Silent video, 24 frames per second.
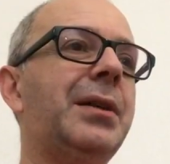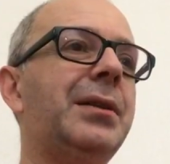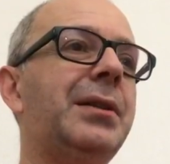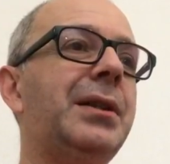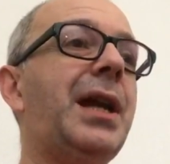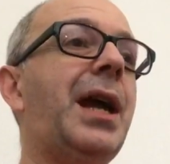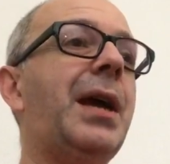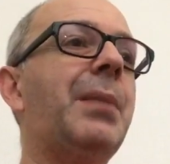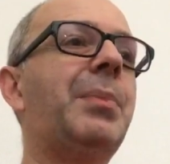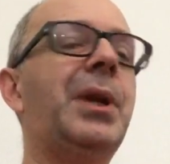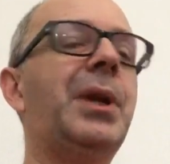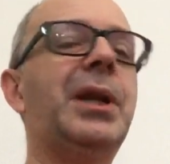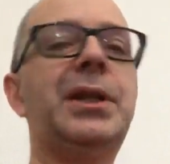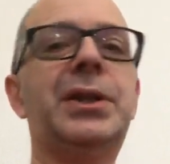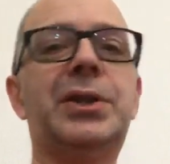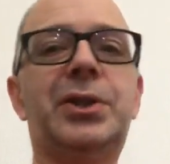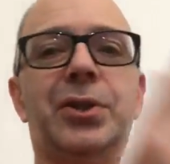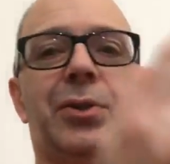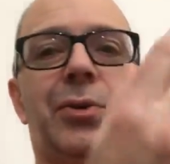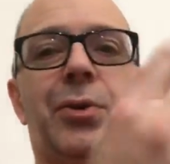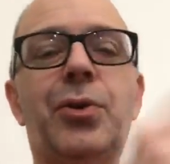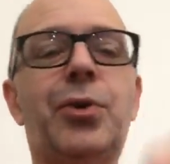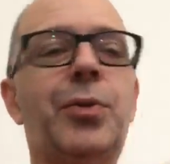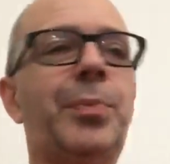And yeah, please
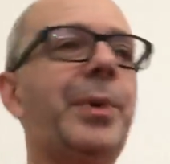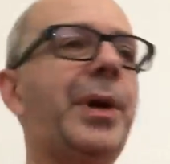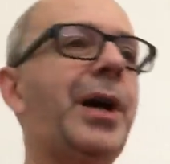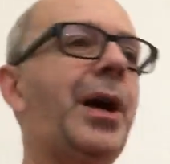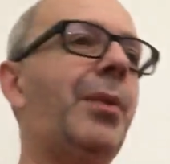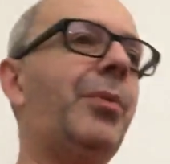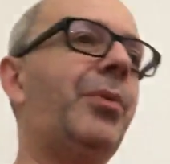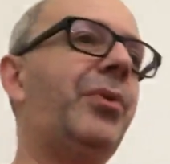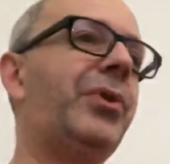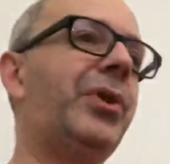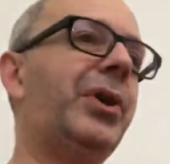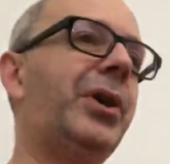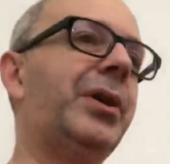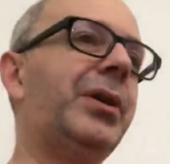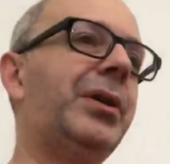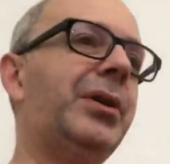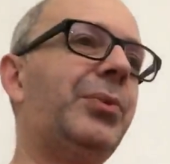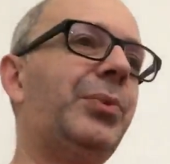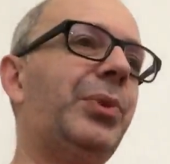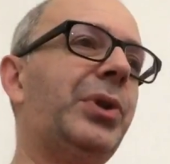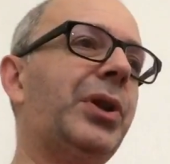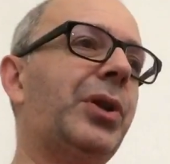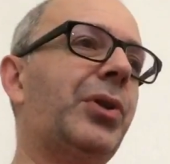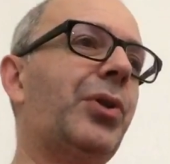do hook me up with
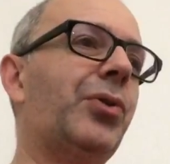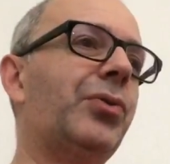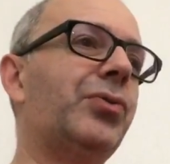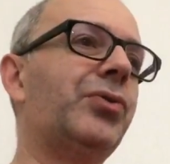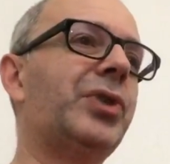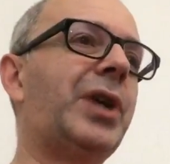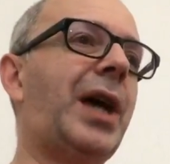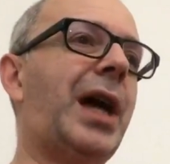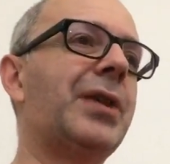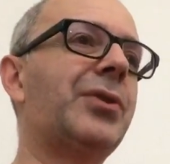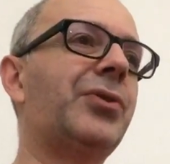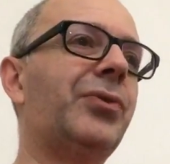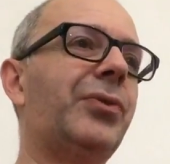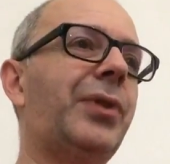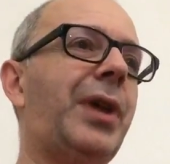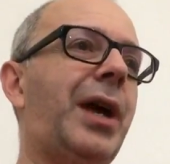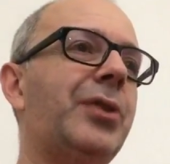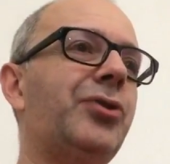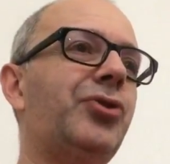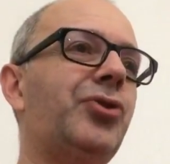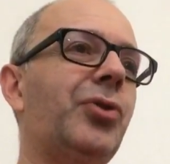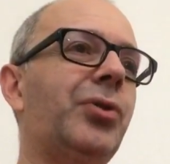a contact on that,